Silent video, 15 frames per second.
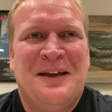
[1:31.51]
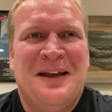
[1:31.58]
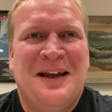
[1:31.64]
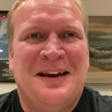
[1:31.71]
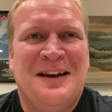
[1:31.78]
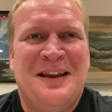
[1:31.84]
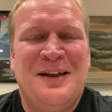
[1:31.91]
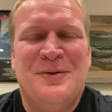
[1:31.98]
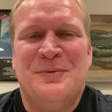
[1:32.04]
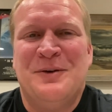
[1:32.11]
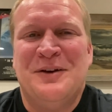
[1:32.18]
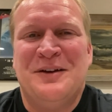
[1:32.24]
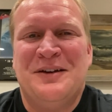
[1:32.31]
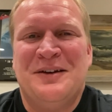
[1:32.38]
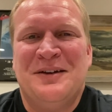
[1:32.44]
And he
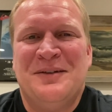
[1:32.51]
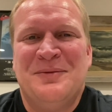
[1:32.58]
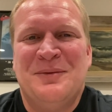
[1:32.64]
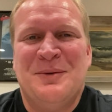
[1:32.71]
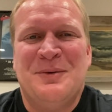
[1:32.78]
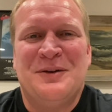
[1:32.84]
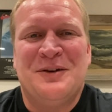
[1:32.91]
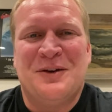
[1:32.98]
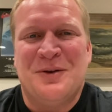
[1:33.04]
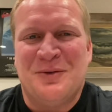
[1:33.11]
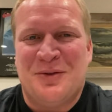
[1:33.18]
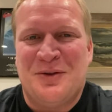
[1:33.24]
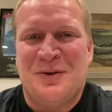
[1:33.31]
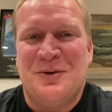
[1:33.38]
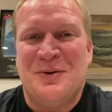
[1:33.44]
would, we would go
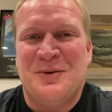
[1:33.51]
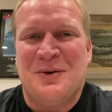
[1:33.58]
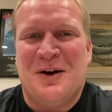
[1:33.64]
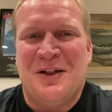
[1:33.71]
through